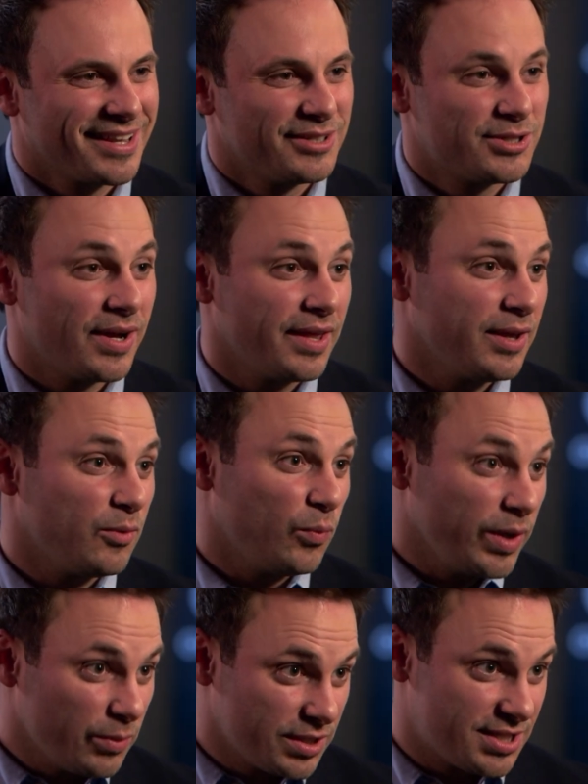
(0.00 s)
So I think
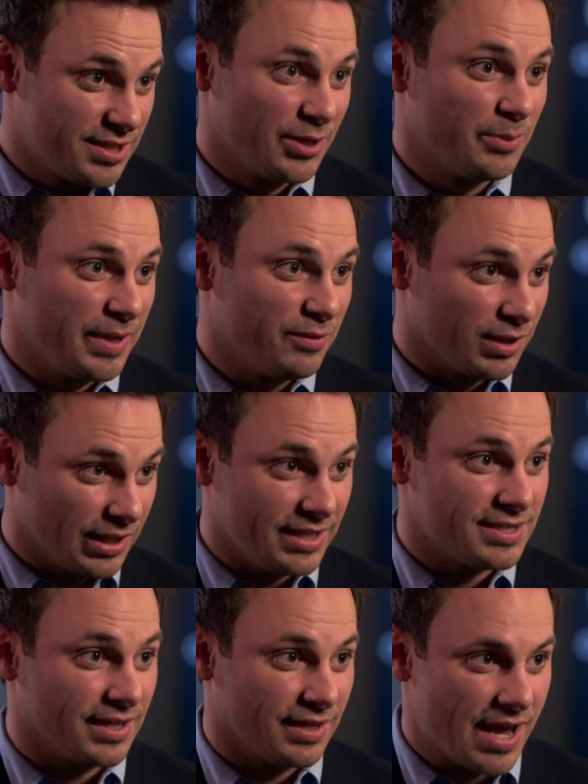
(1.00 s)
we would still be
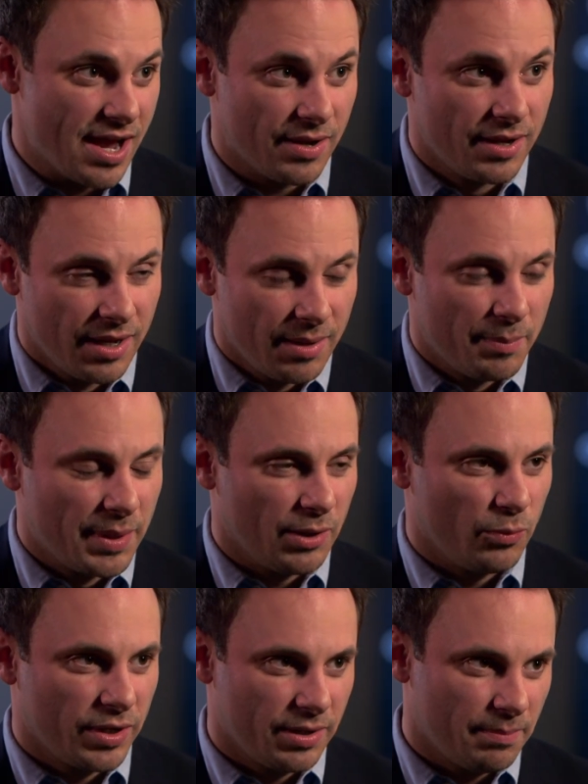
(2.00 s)
releasing now, but
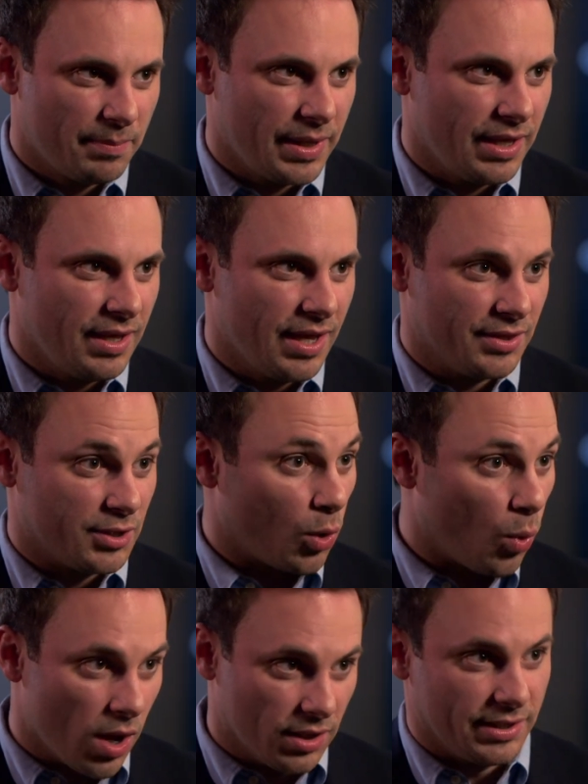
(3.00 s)
it wouldn't be at the
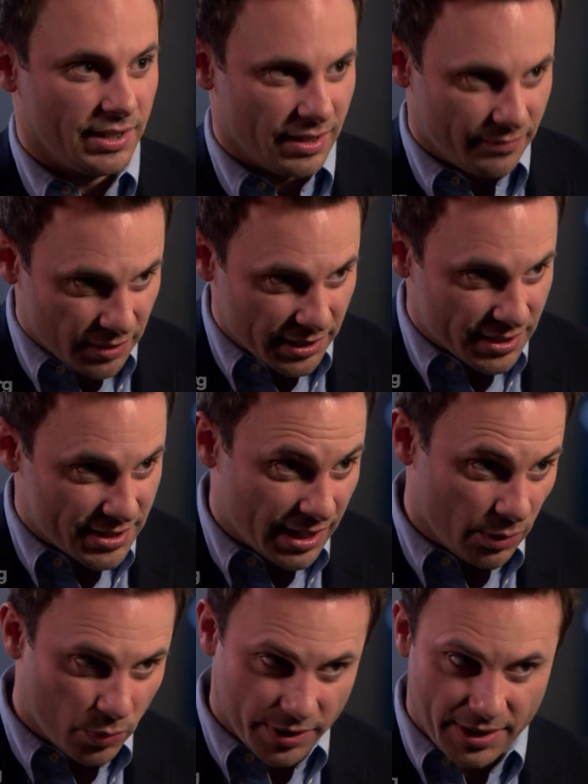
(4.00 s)
quality level it is,
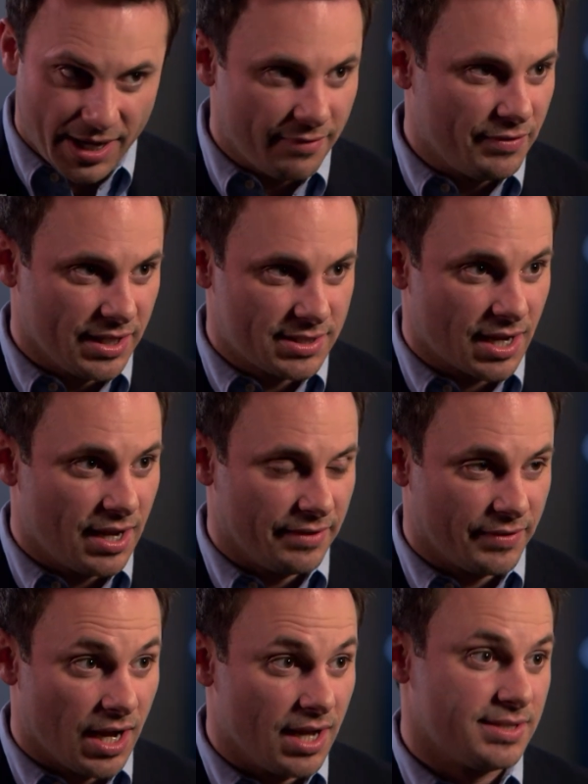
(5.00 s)
and it wouldn't have this kind
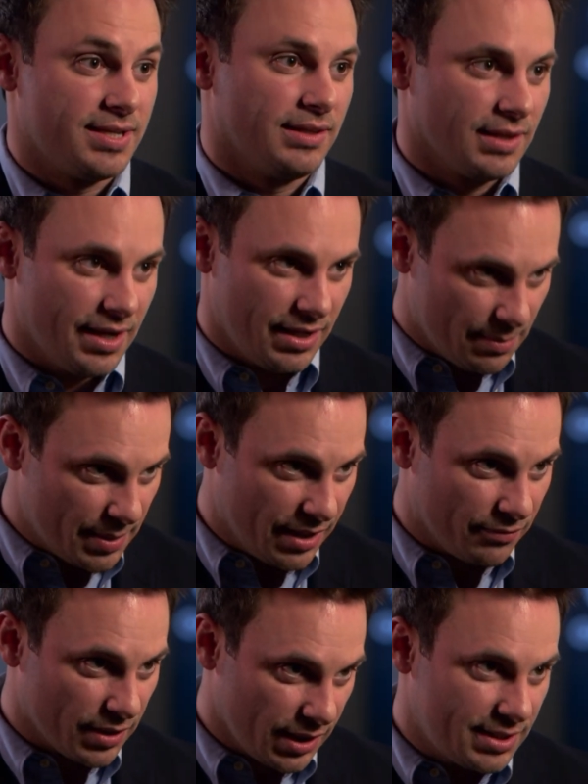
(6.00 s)
of content lineup.
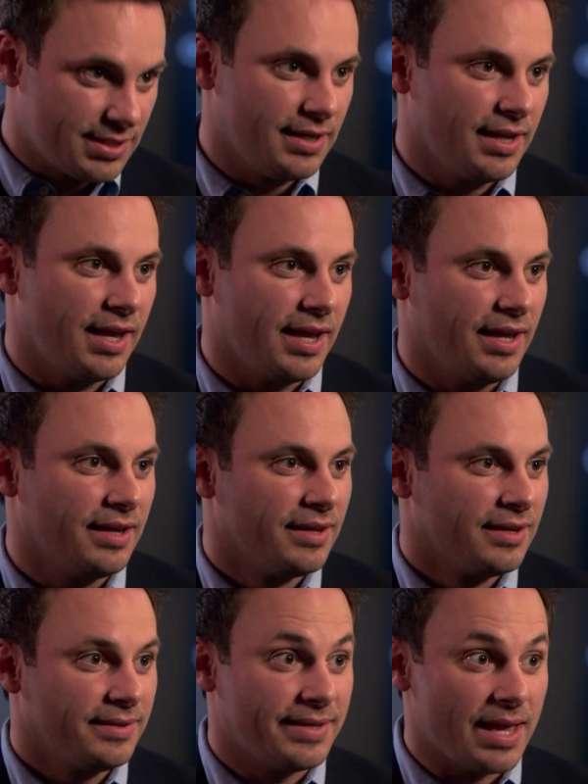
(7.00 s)
And really today,
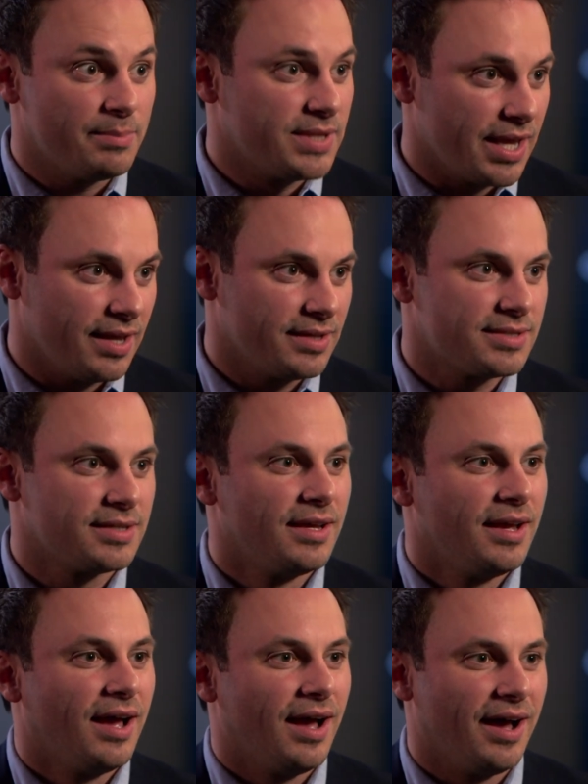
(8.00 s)
game days
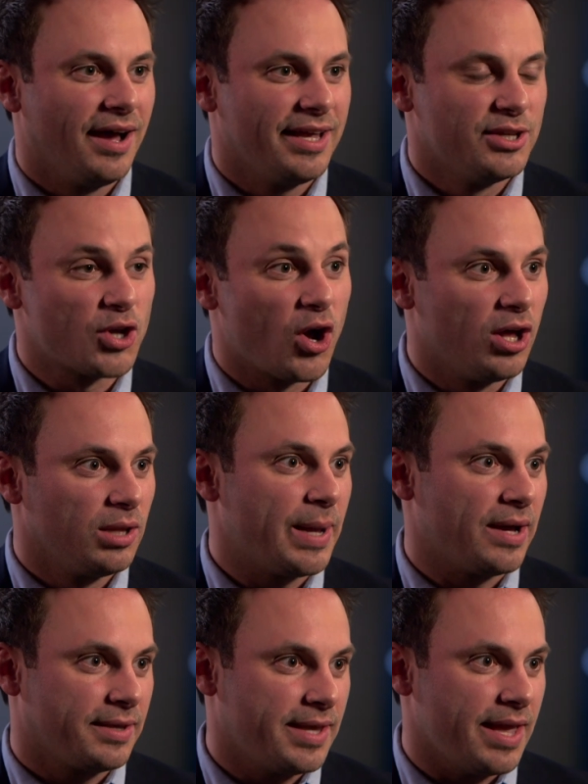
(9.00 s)
is all
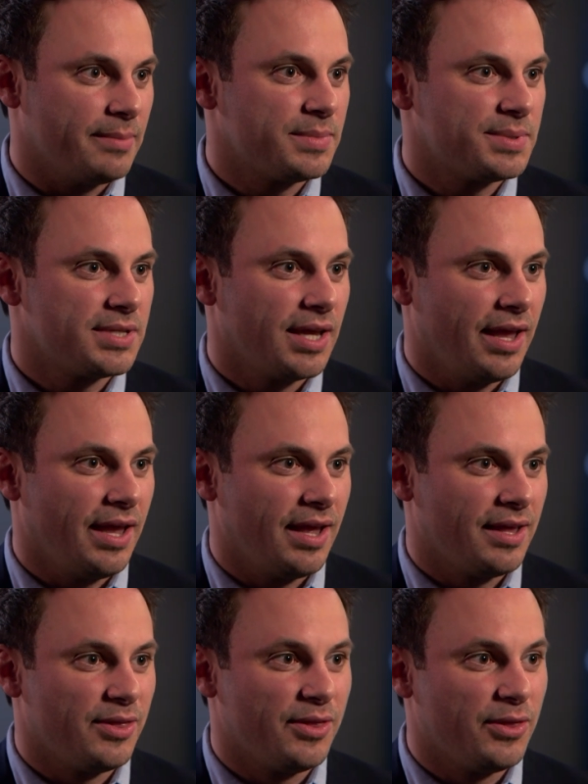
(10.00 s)
about games.
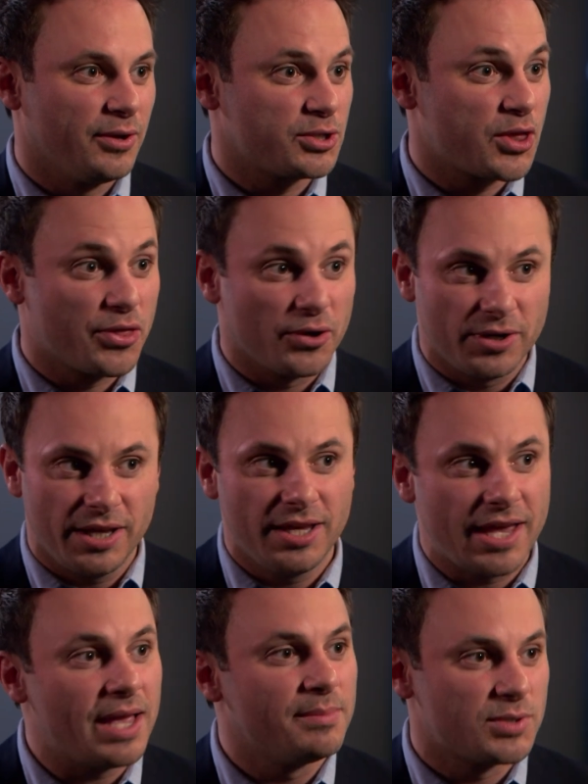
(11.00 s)
And there's 30
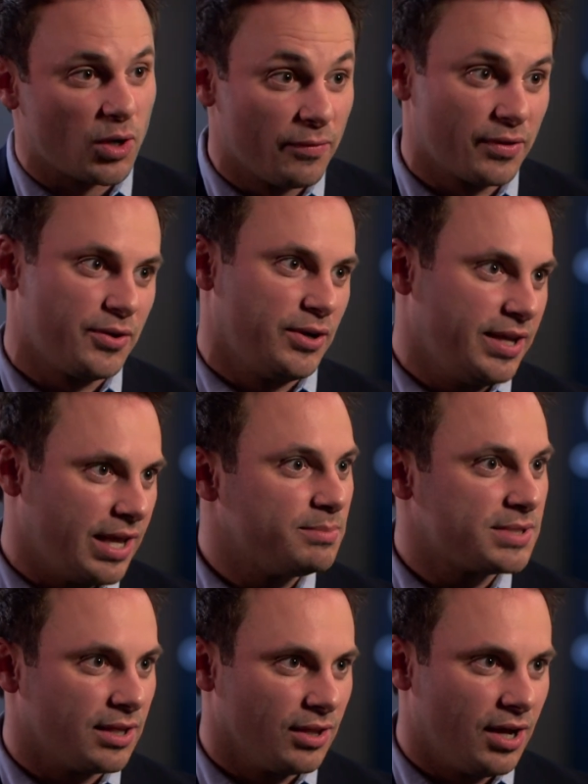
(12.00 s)
games, over 30
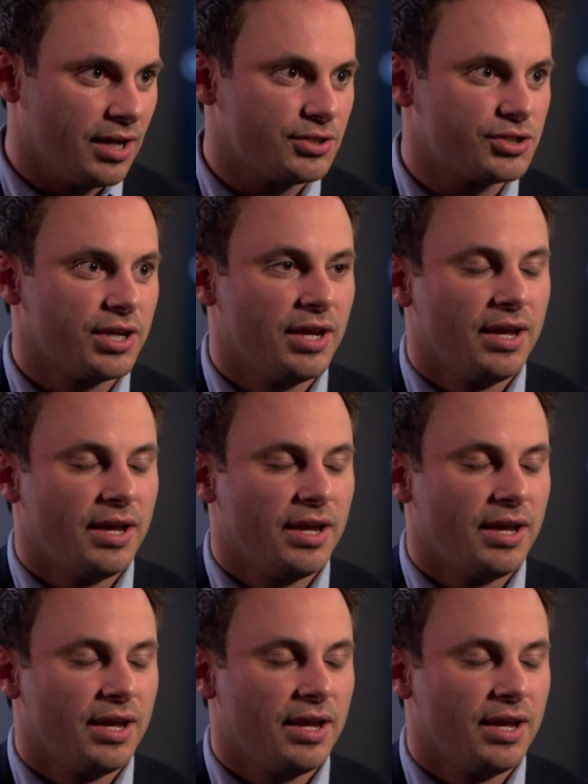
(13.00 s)
games at launch.